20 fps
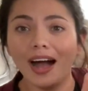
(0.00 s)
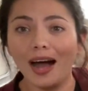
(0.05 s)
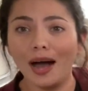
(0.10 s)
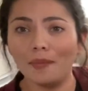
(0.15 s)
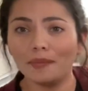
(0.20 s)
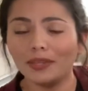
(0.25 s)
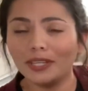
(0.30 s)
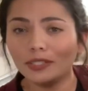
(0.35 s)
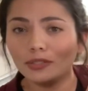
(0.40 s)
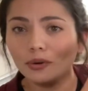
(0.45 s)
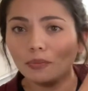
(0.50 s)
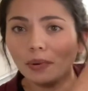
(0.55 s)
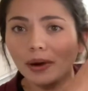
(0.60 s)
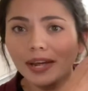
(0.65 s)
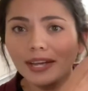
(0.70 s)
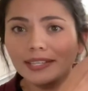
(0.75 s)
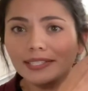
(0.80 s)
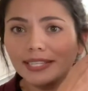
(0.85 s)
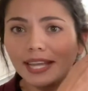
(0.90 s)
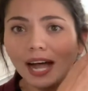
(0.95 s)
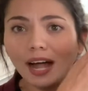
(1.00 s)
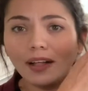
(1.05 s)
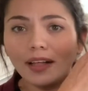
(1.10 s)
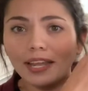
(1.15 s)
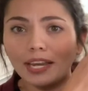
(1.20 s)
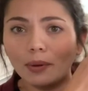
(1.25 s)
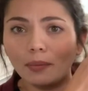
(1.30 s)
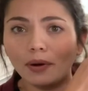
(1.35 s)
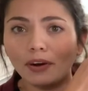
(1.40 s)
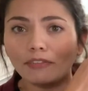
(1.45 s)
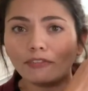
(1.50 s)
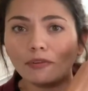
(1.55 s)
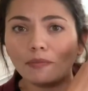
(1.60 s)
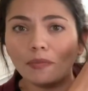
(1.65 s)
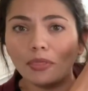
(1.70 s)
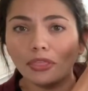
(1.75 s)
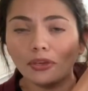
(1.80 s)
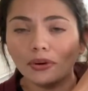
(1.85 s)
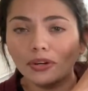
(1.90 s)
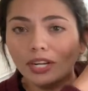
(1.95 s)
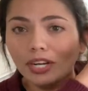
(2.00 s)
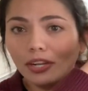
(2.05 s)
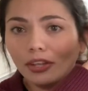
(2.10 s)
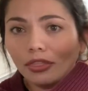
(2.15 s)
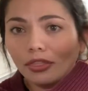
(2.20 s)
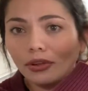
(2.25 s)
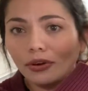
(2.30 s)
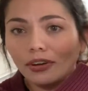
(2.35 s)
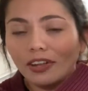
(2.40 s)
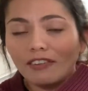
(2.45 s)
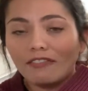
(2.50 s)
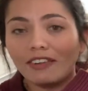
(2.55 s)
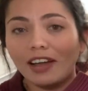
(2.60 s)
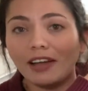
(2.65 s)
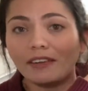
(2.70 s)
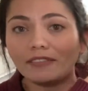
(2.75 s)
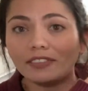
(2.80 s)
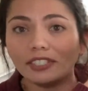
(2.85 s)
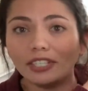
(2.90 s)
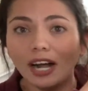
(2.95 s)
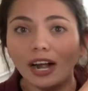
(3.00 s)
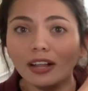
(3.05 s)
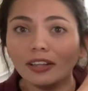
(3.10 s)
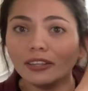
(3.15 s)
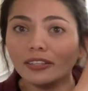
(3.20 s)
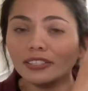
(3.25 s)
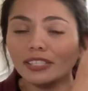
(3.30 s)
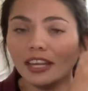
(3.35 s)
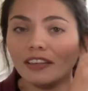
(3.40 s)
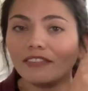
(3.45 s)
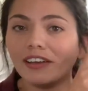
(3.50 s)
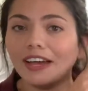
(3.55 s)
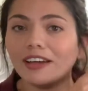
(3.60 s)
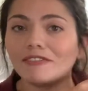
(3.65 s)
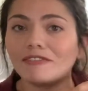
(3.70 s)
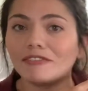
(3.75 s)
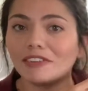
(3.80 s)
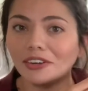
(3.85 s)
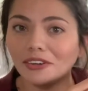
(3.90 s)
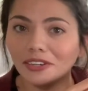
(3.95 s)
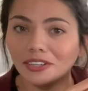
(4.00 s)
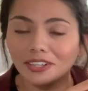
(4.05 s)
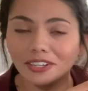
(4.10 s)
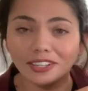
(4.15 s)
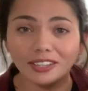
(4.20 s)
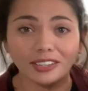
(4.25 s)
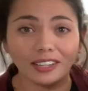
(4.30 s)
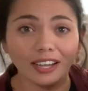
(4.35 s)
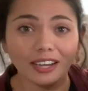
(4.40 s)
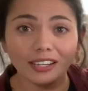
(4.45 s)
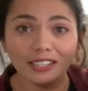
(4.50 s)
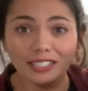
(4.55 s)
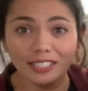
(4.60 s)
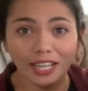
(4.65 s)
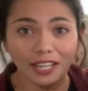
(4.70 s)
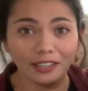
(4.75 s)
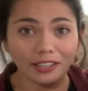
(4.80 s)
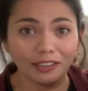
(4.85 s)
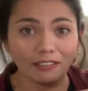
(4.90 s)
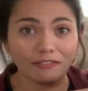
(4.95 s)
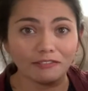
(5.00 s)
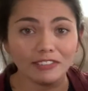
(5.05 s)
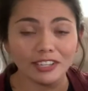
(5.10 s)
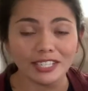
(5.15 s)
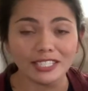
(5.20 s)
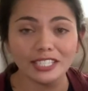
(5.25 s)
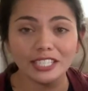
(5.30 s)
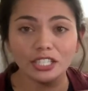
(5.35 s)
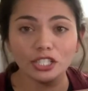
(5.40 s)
This will probably sell anywhere from $30 to $35. I've had very good luck selling vintage